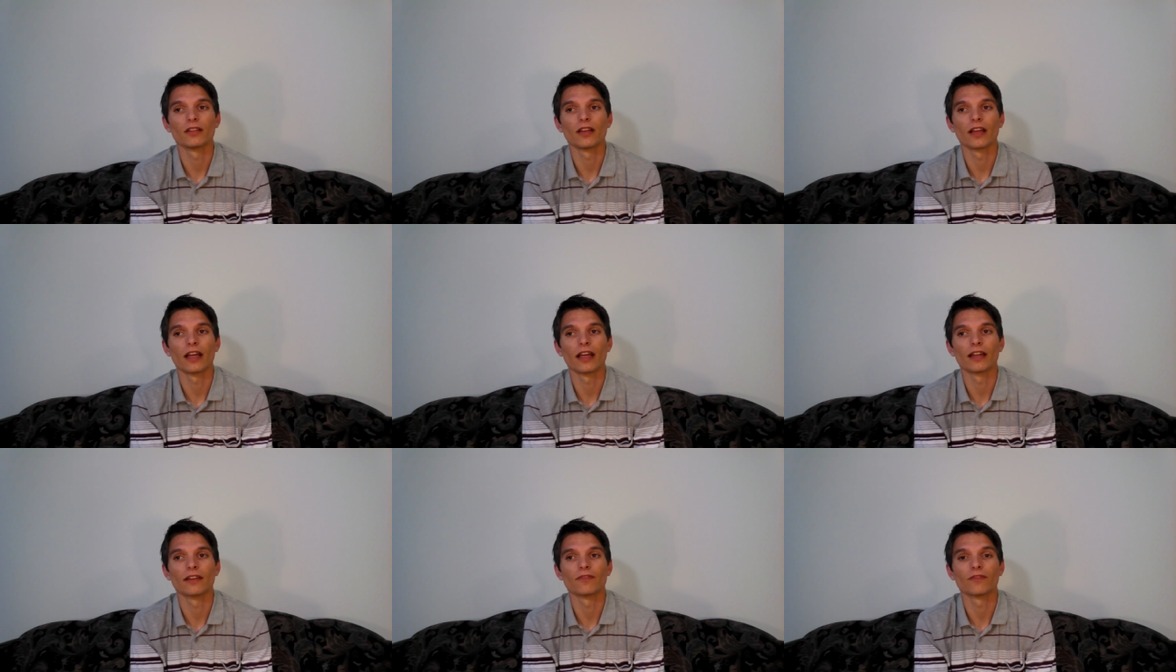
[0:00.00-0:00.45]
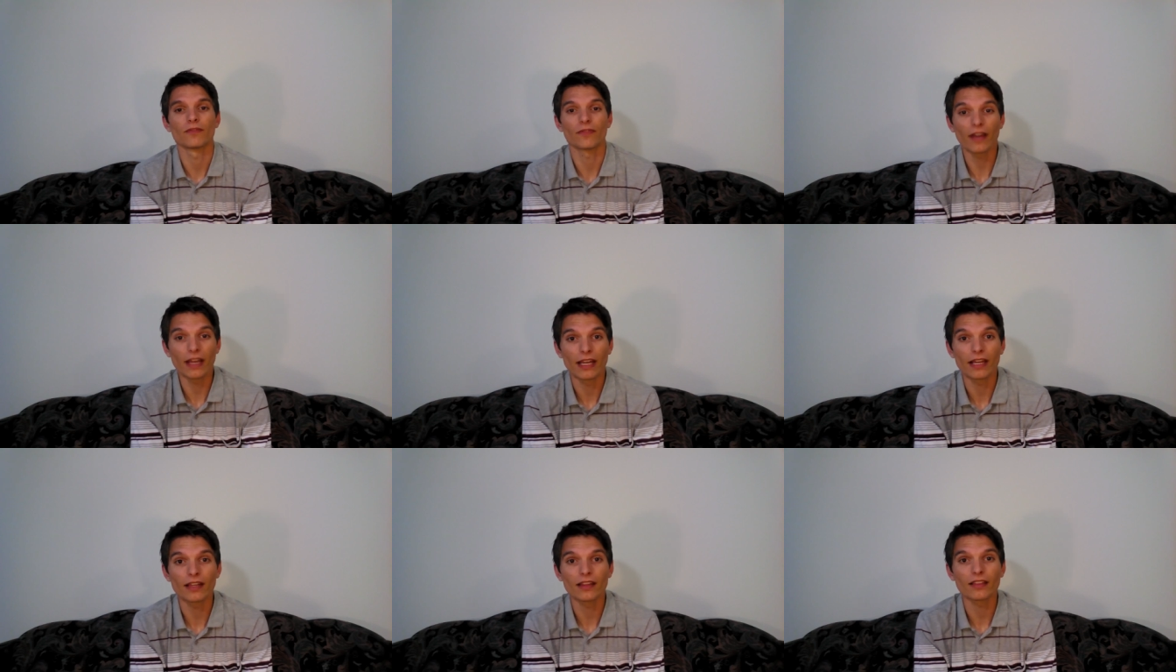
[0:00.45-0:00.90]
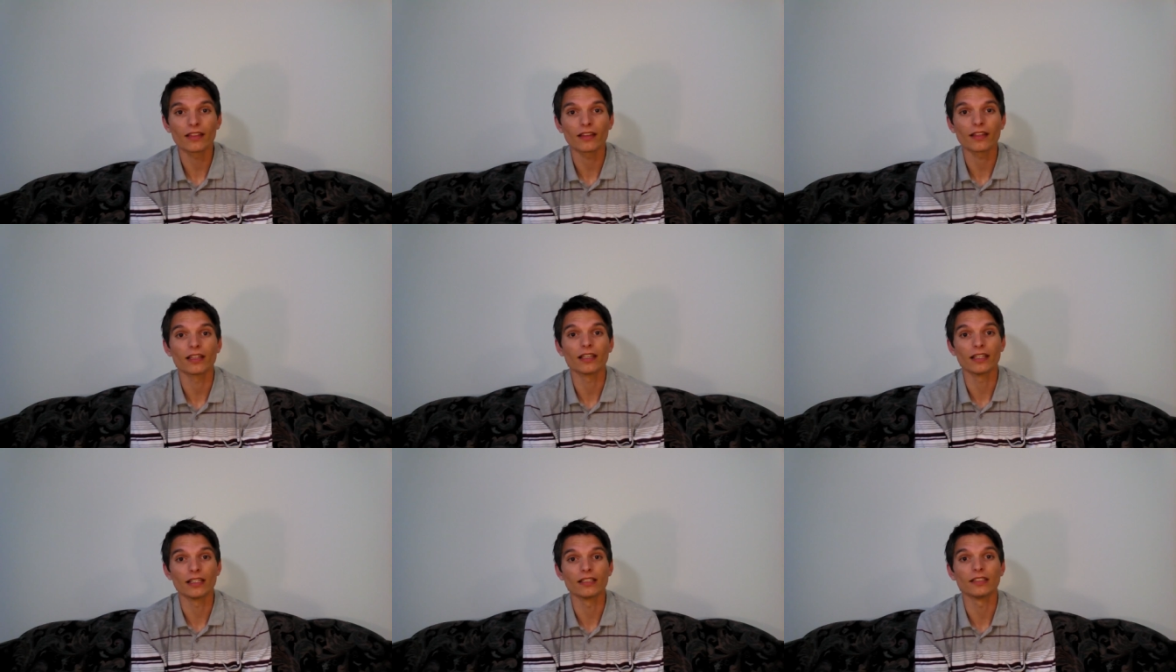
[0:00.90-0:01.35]
and faith
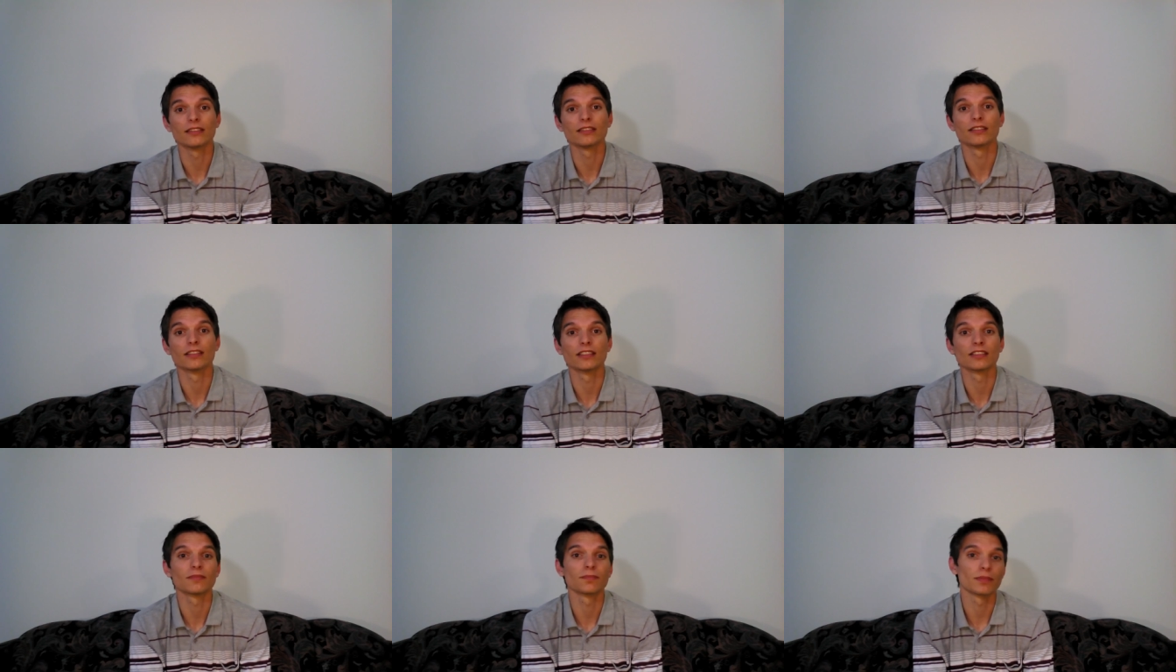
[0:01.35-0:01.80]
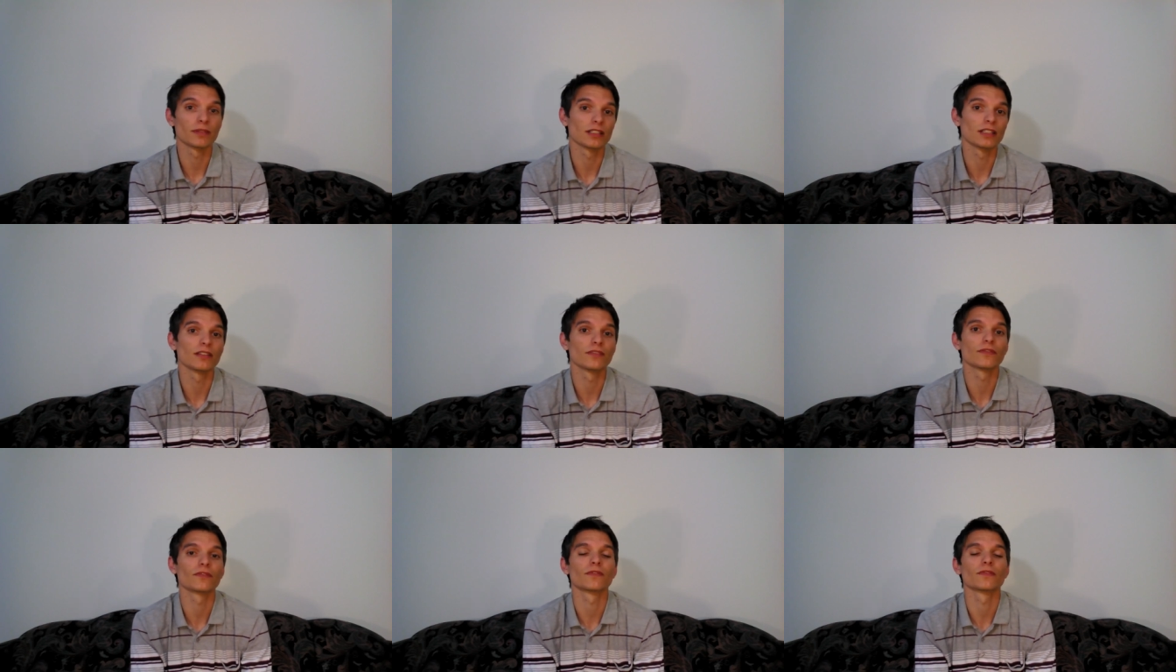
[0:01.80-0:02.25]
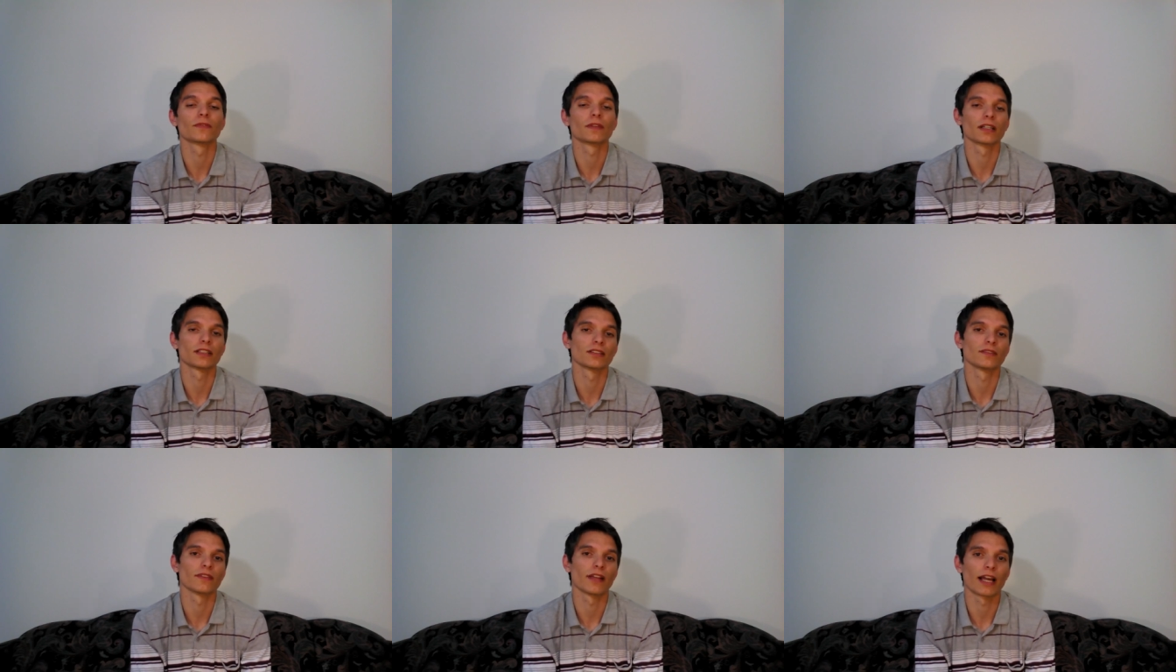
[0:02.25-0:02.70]
is this belief
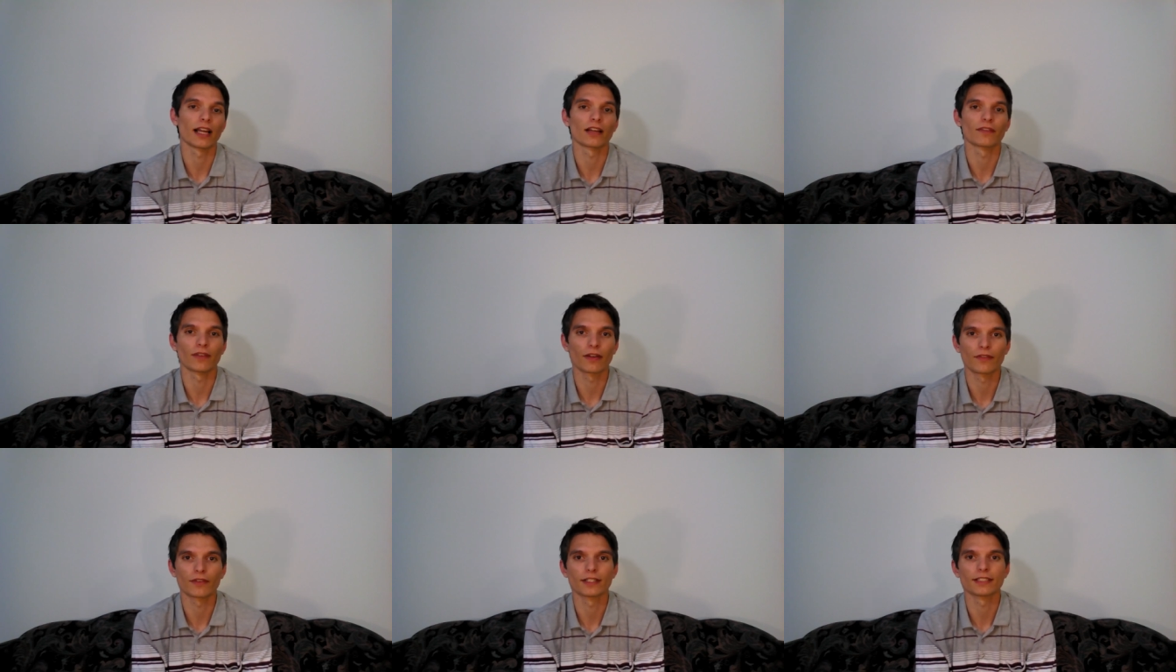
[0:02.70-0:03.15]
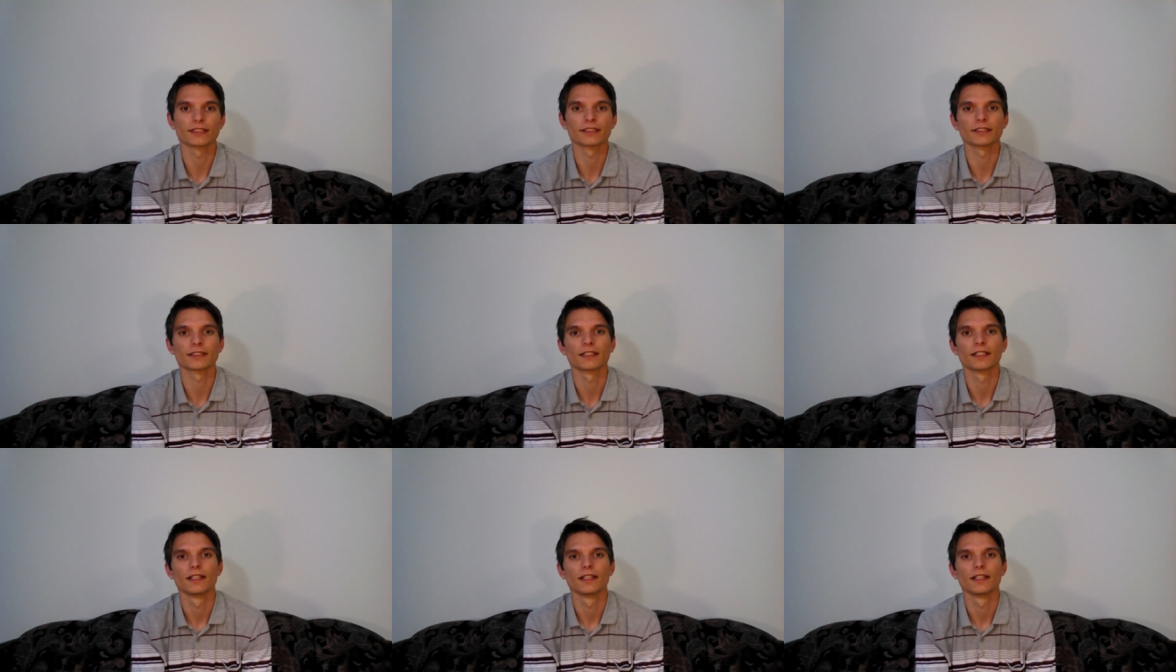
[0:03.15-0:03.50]
because of lack of evidence.